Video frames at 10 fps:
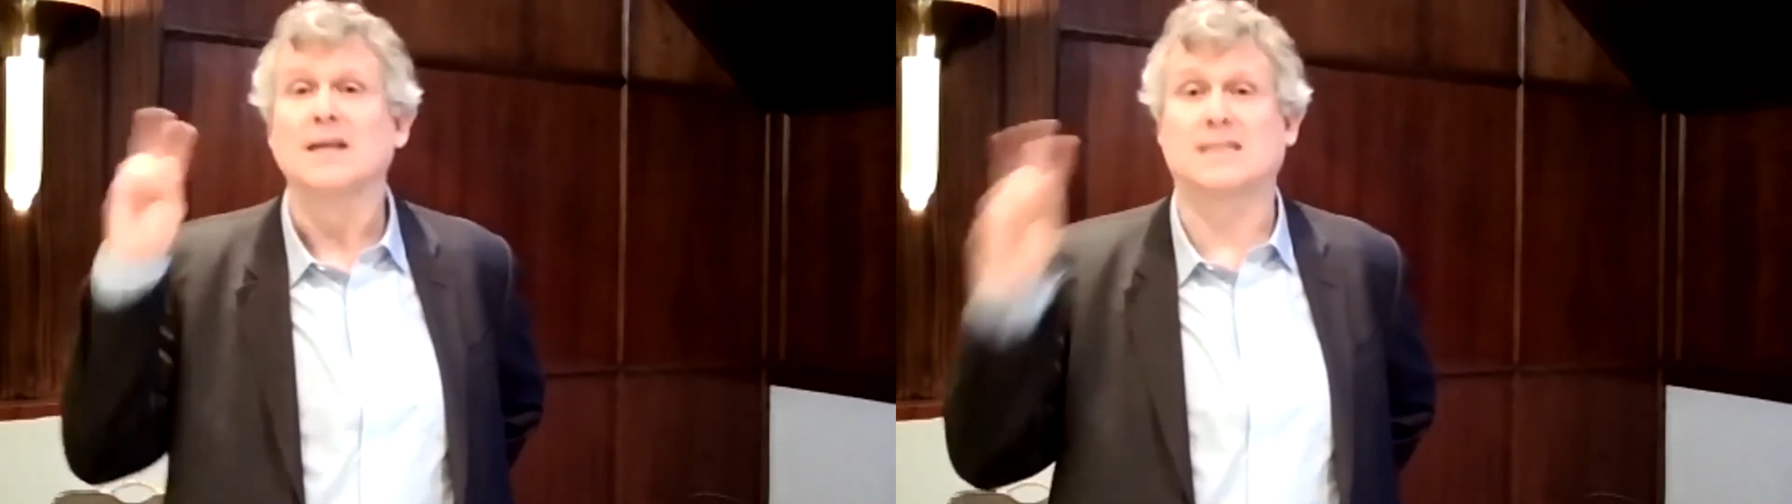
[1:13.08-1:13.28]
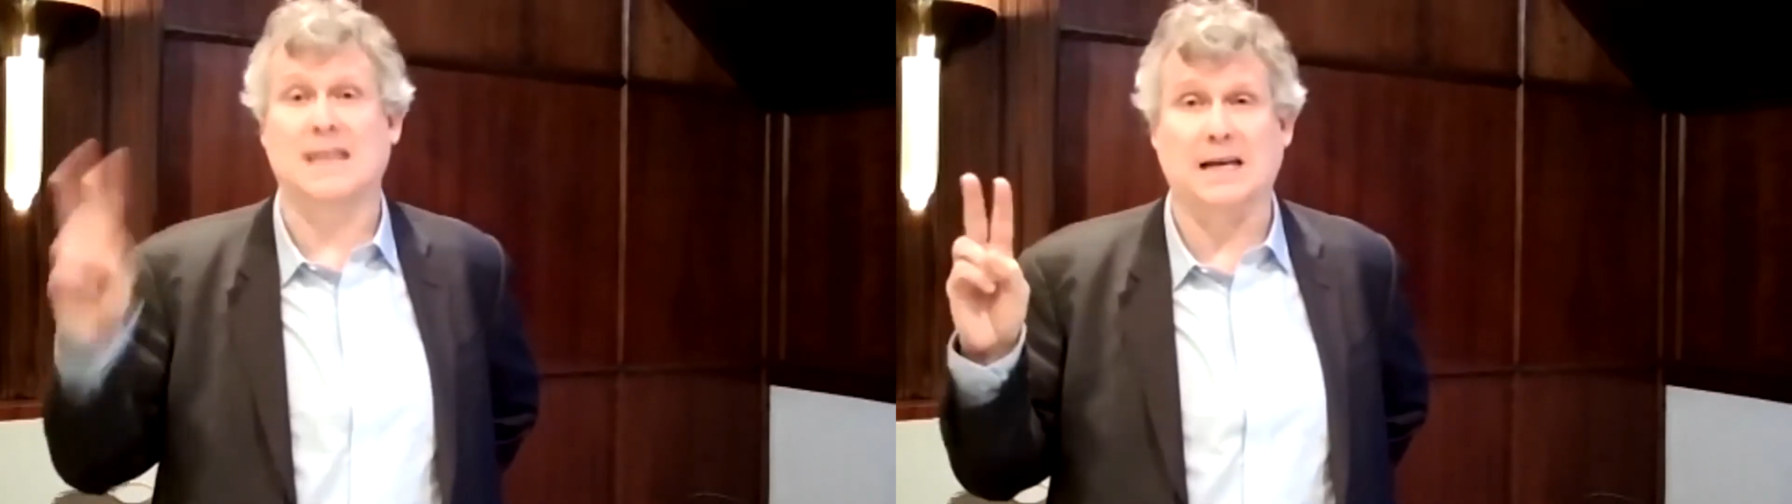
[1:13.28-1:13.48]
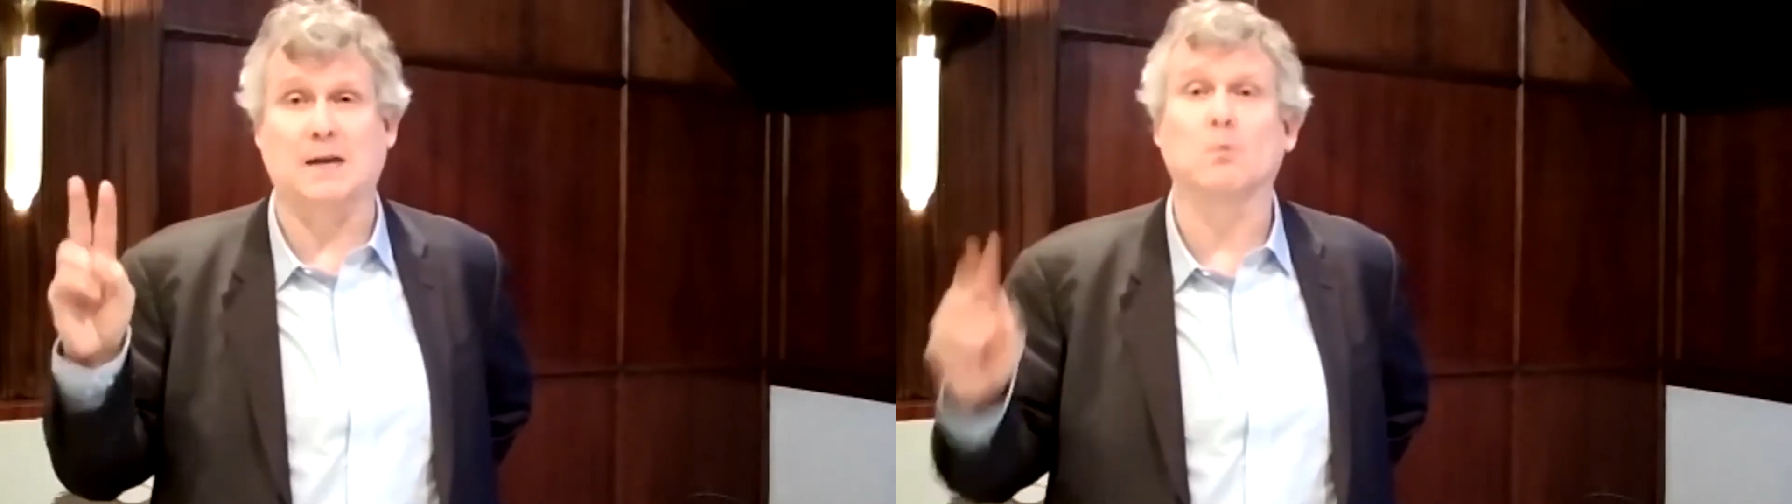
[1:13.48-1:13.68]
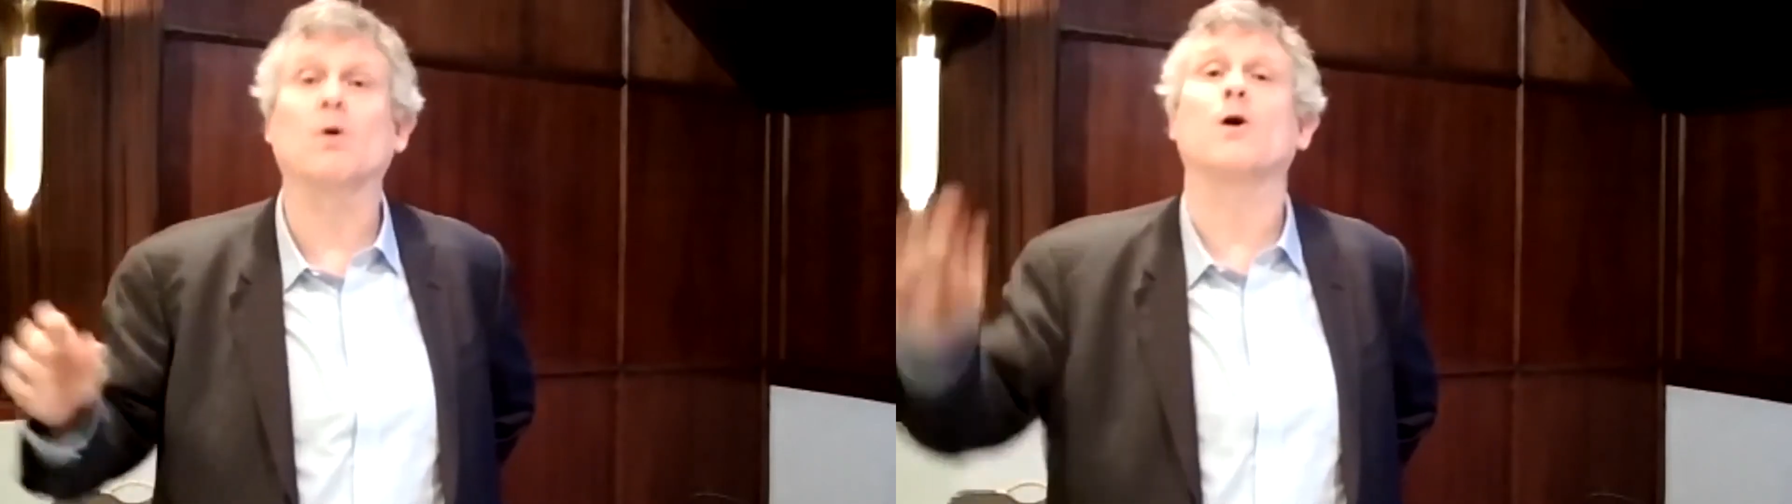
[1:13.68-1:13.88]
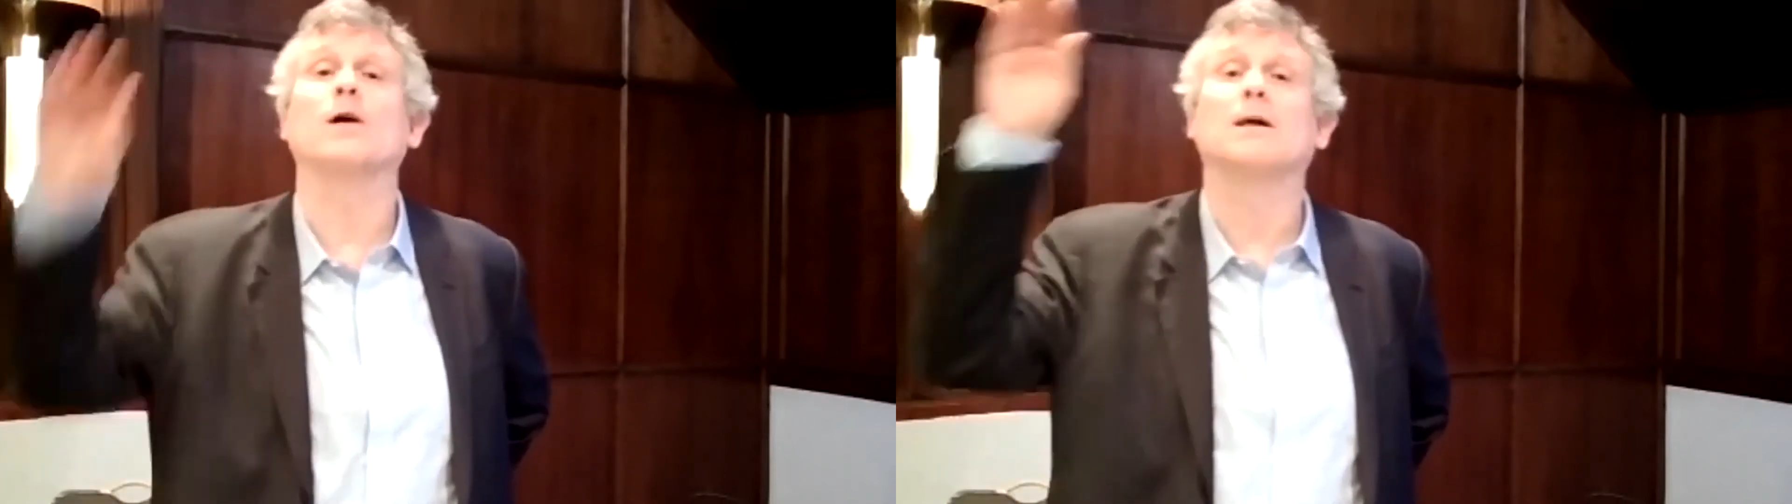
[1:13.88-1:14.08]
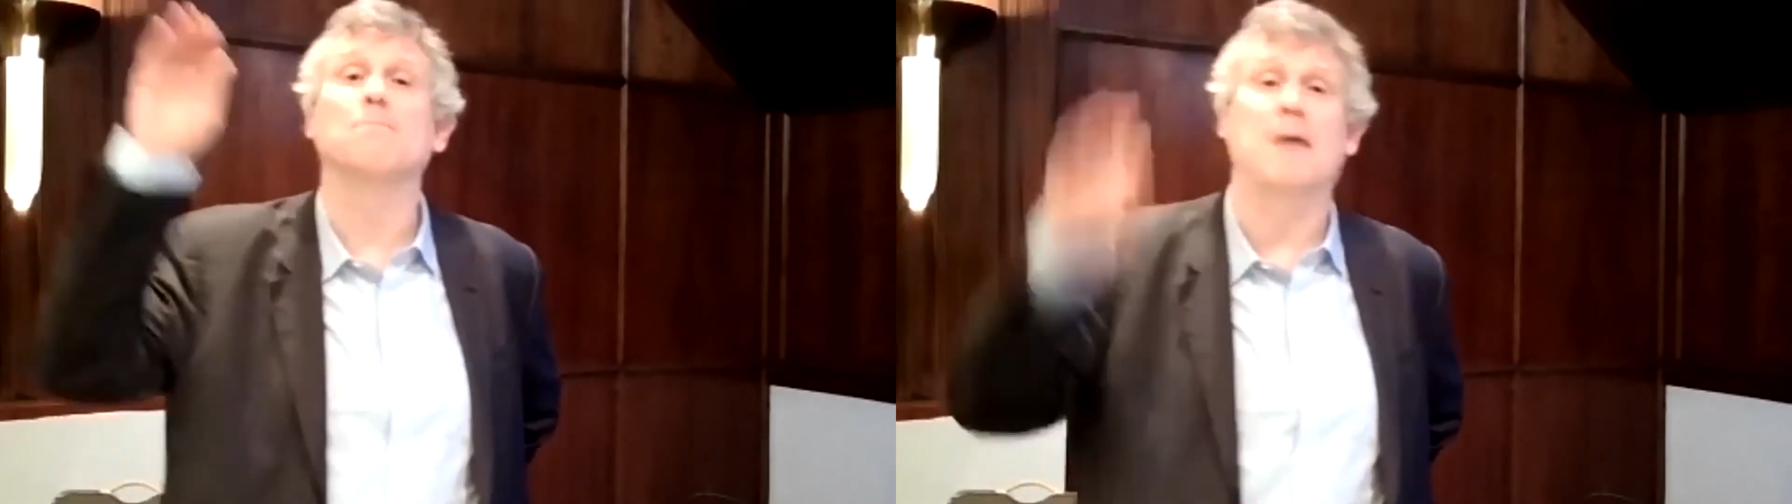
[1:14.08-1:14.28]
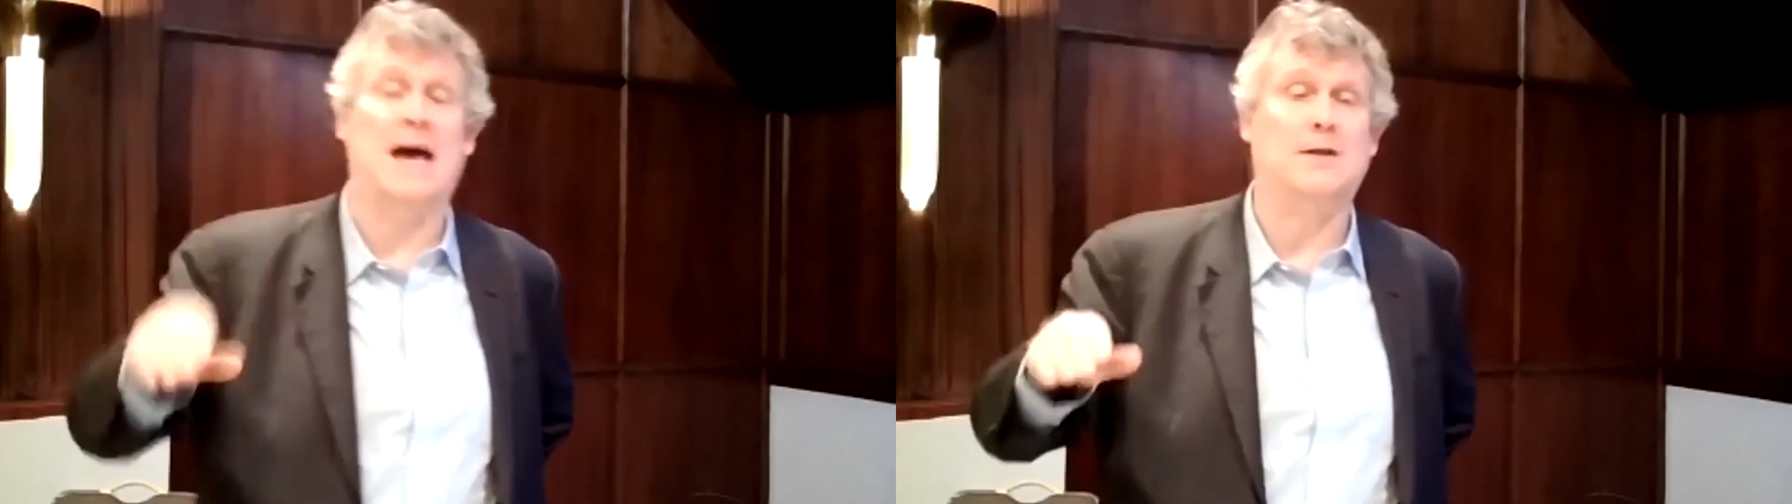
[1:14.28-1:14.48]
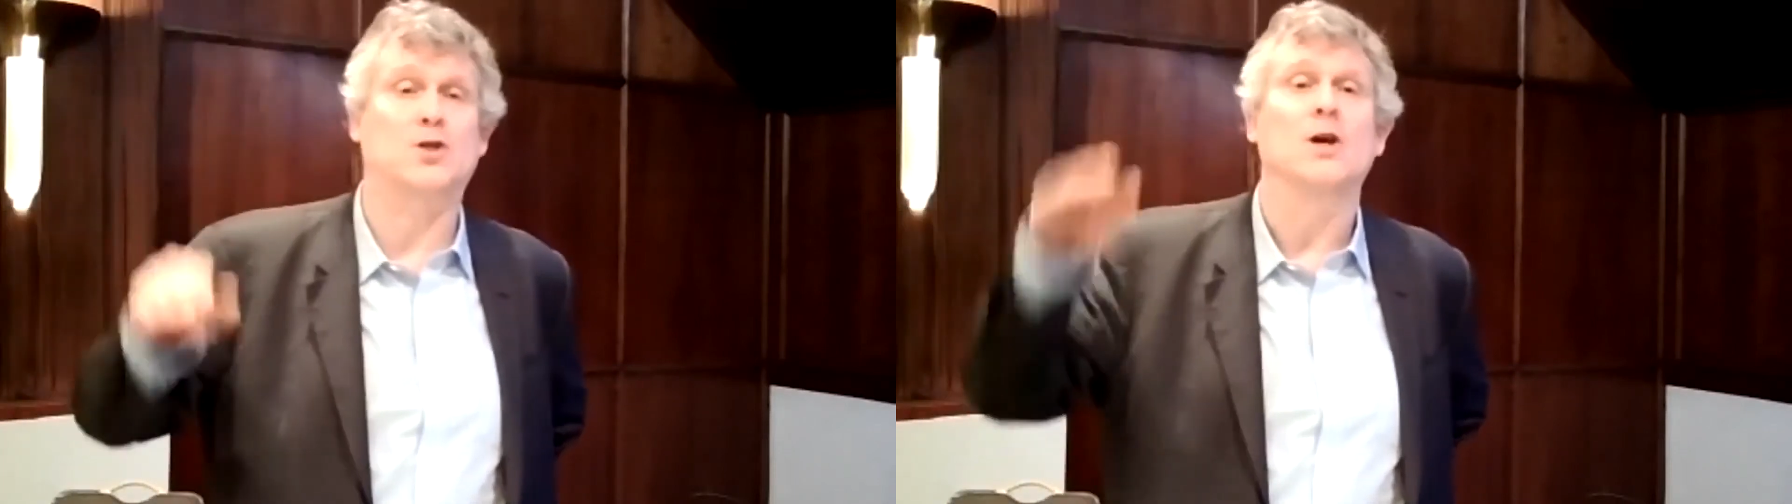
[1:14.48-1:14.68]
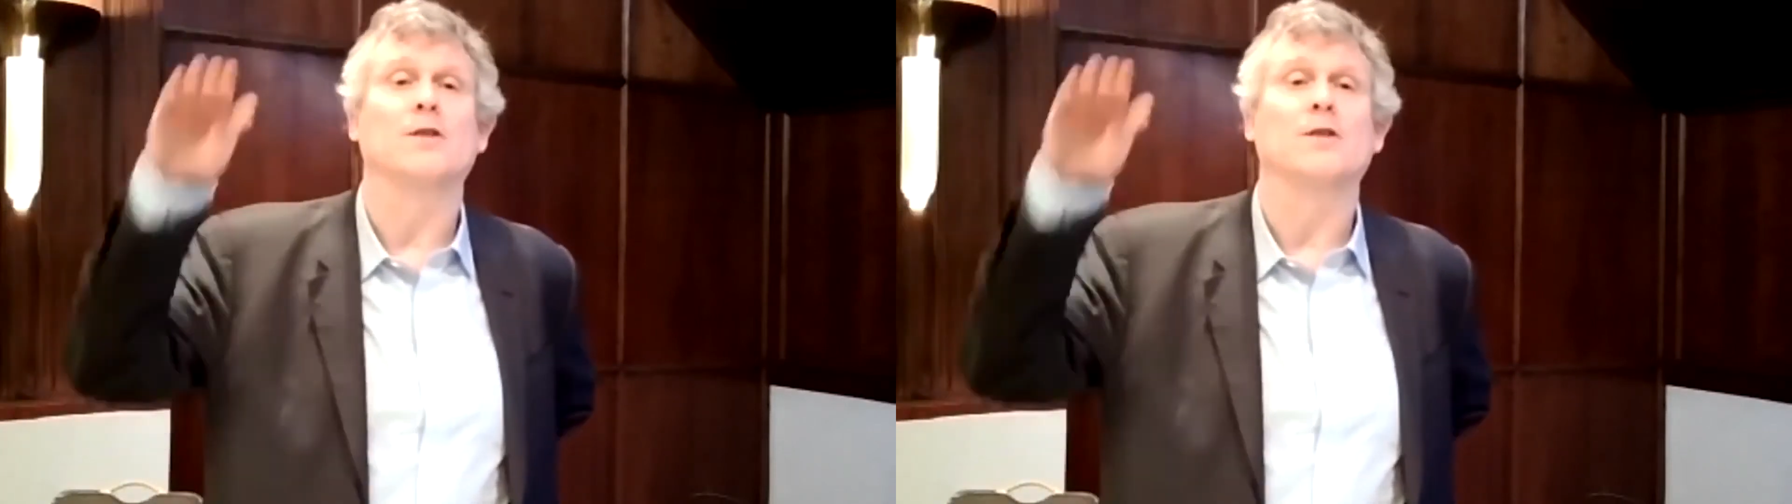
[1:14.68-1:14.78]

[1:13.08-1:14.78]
Second, we're going to match